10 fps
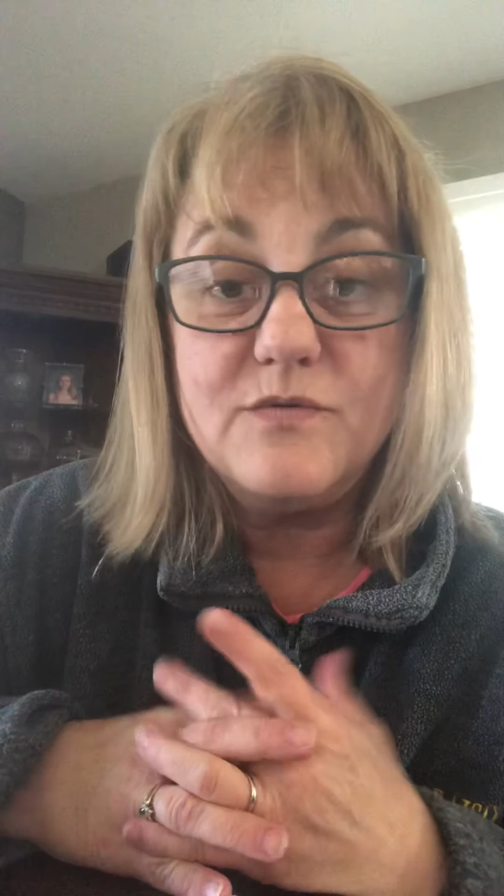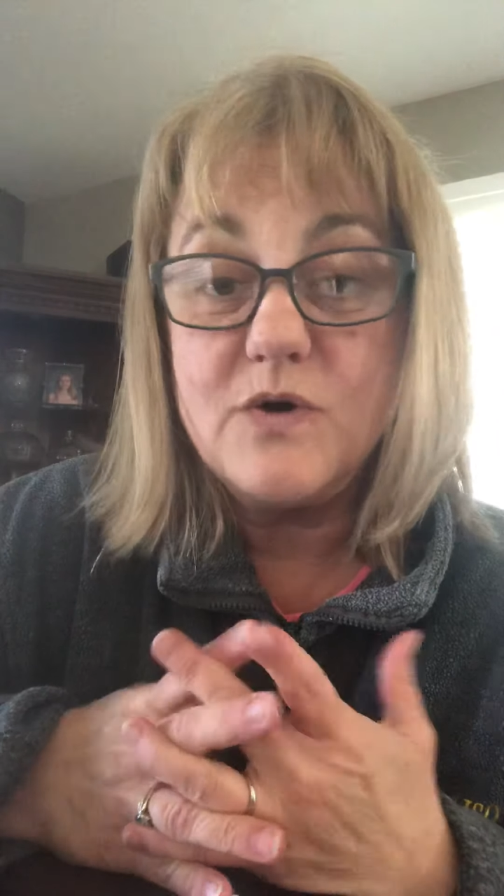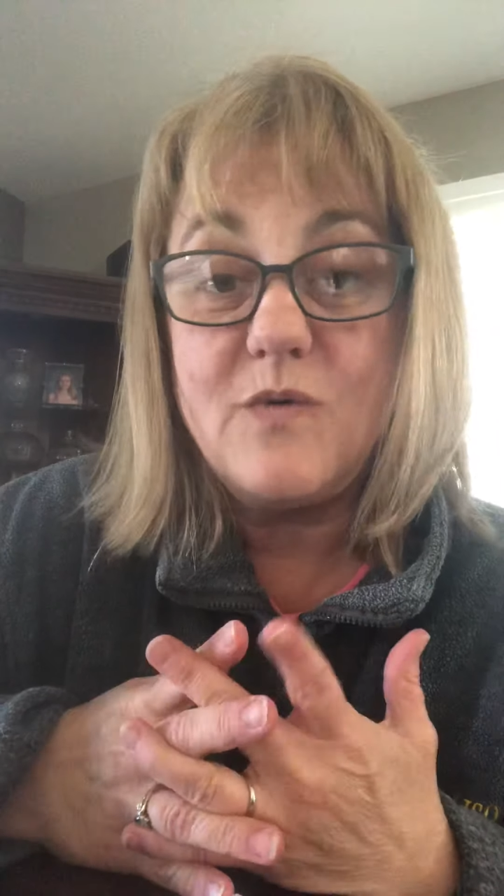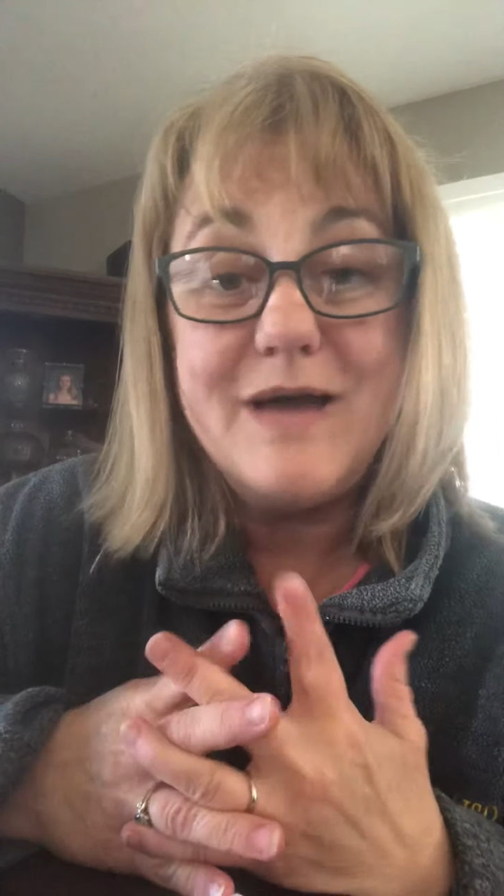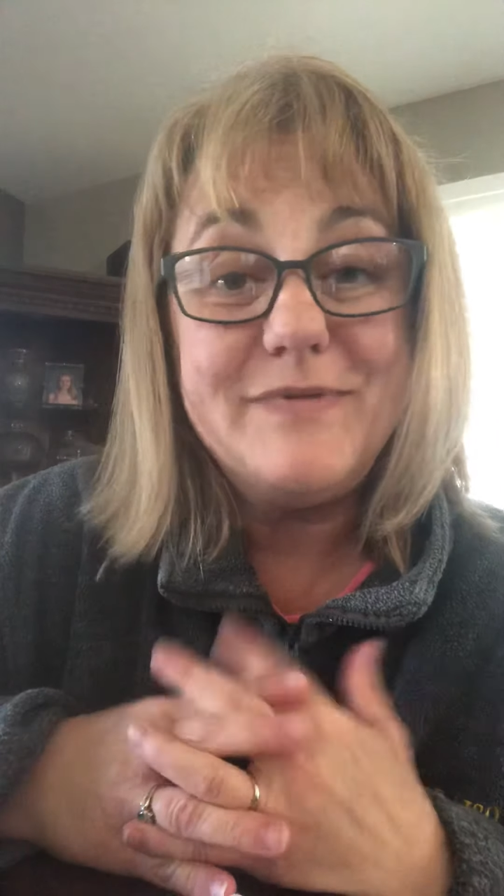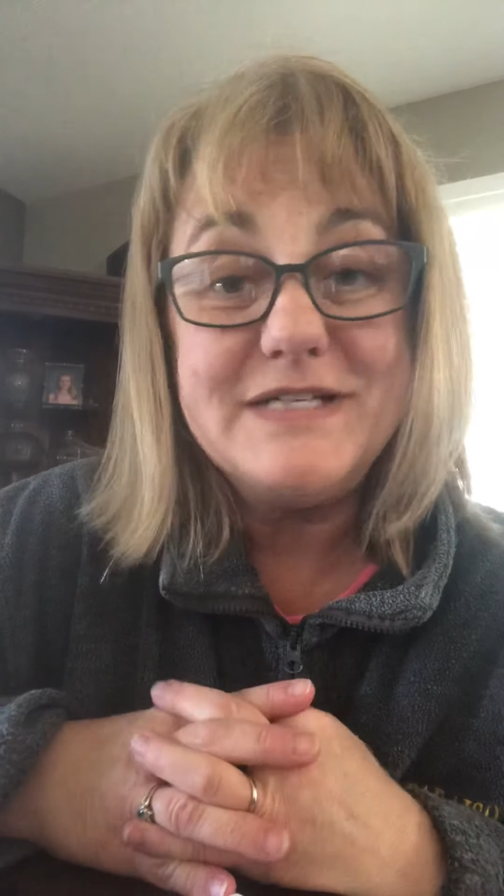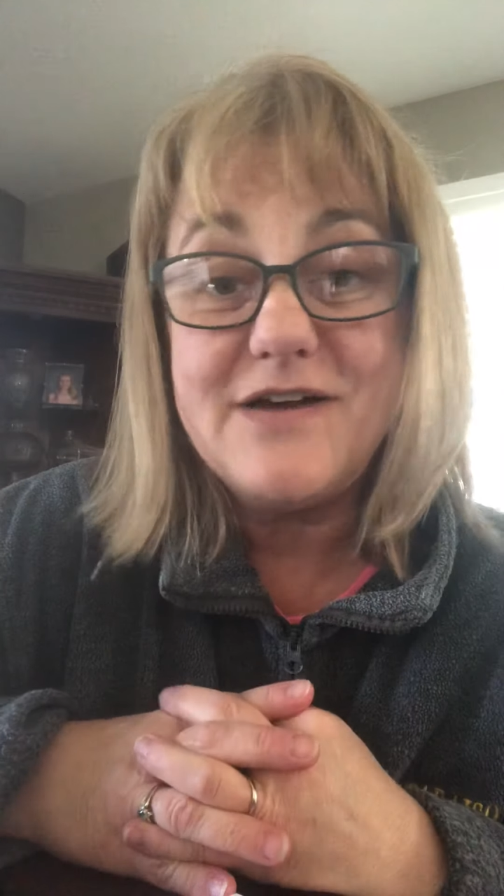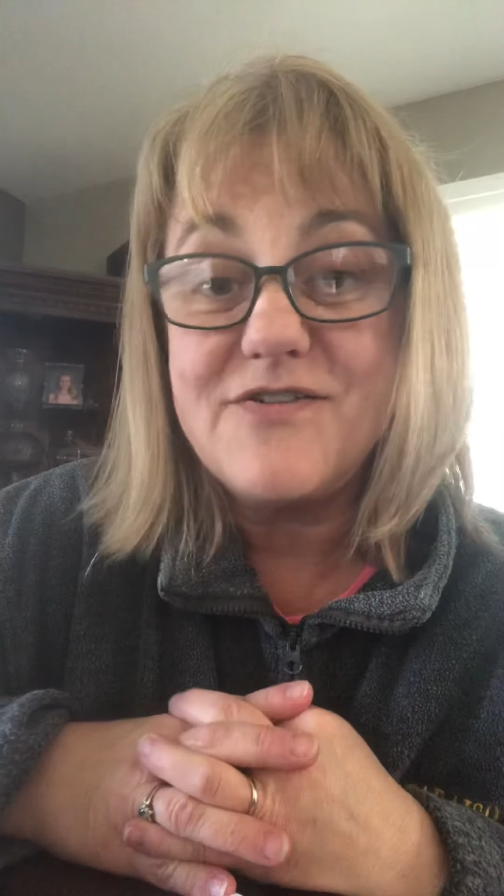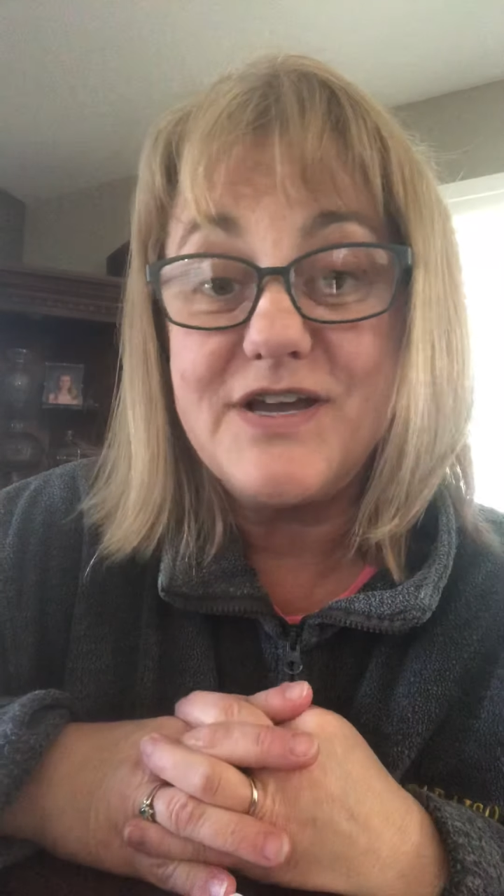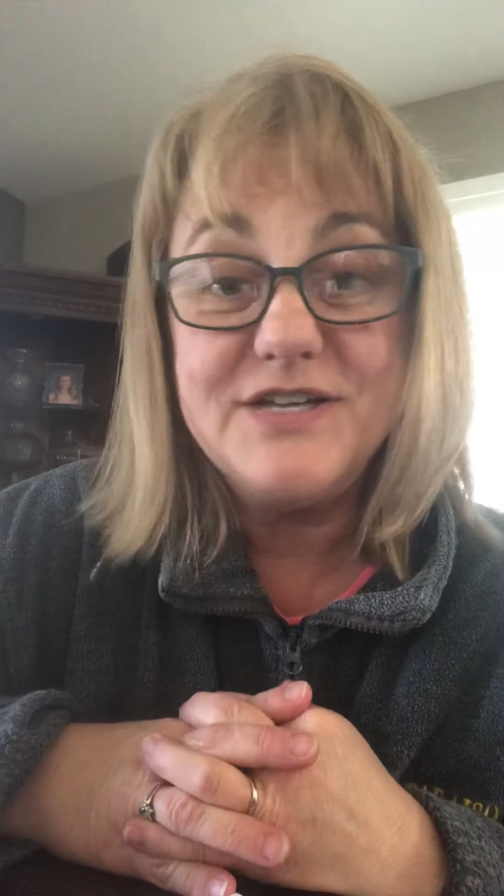we're wiping
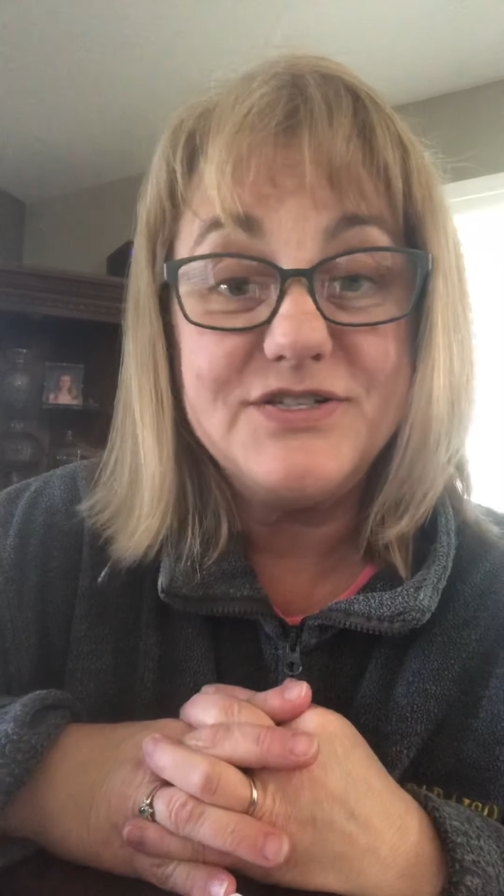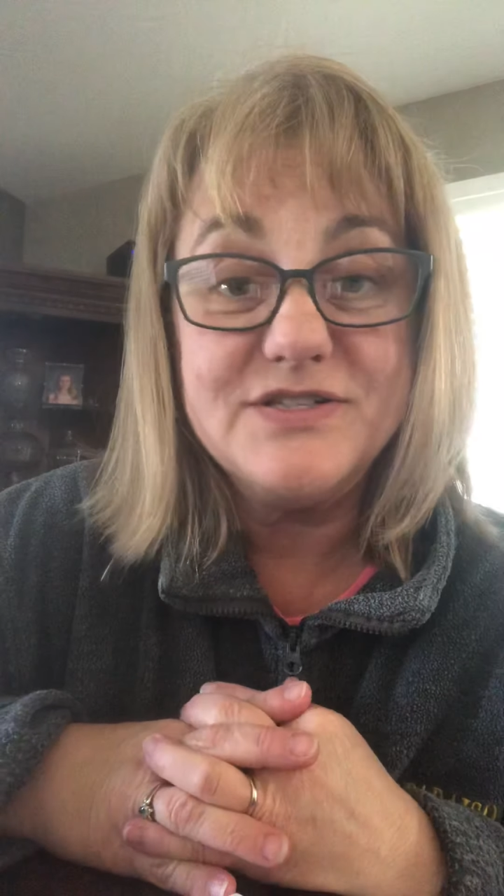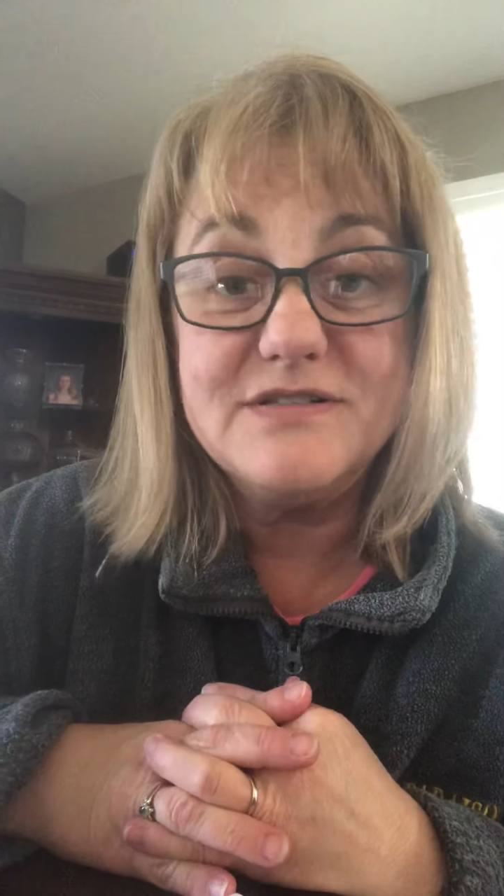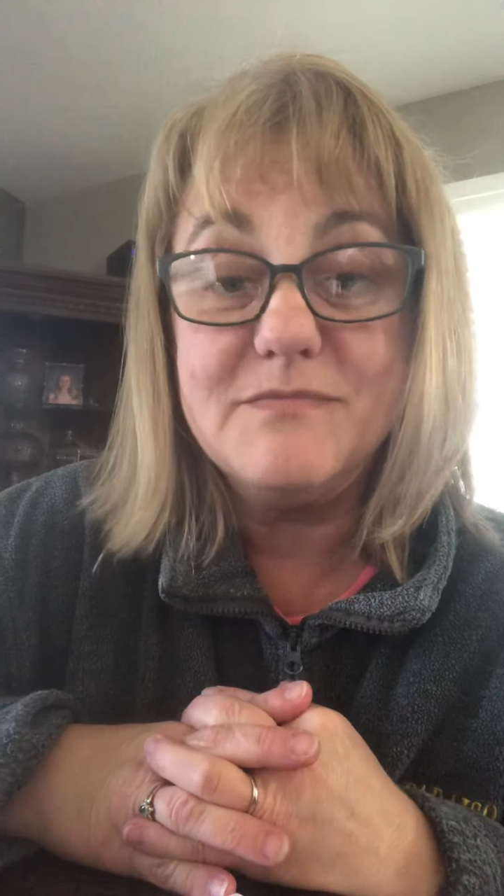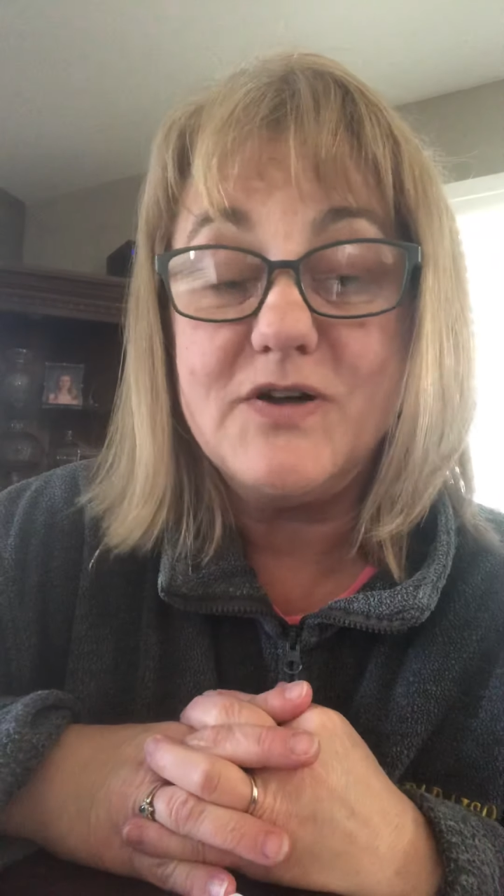down our kitchens